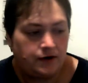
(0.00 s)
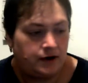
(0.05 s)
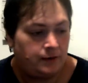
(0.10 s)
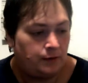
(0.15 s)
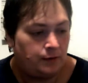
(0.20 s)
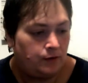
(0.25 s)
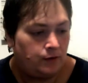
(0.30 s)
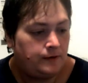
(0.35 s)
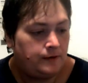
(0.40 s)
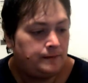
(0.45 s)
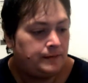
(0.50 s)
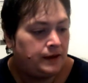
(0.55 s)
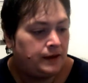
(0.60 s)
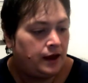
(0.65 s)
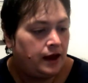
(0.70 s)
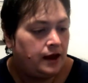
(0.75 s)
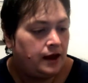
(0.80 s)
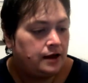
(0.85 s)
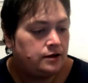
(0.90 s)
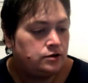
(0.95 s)
April.
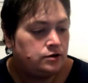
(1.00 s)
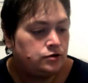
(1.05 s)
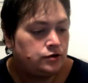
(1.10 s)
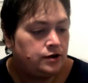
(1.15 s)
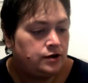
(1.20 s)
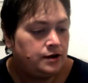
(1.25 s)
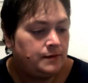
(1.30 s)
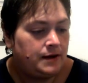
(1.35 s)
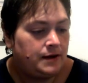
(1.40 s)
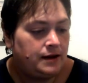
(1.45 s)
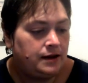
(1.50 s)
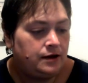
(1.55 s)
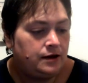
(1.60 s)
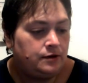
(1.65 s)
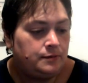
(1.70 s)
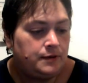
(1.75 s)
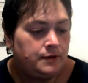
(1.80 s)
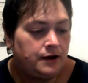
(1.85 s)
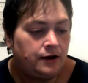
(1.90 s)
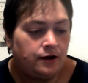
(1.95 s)
Dream a little
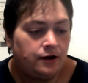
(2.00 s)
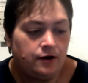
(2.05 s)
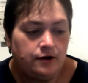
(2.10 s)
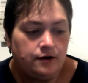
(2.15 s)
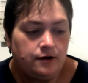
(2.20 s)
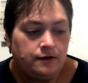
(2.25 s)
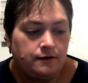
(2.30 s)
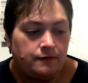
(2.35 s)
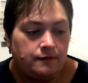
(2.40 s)
bigger